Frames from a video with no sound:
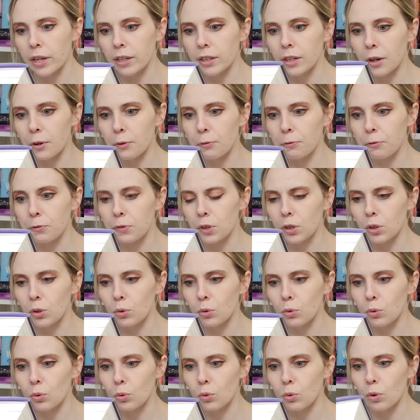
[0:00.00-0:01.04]
a
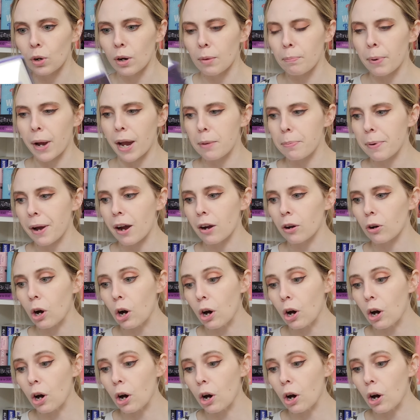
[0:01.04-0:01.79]
few BIPOC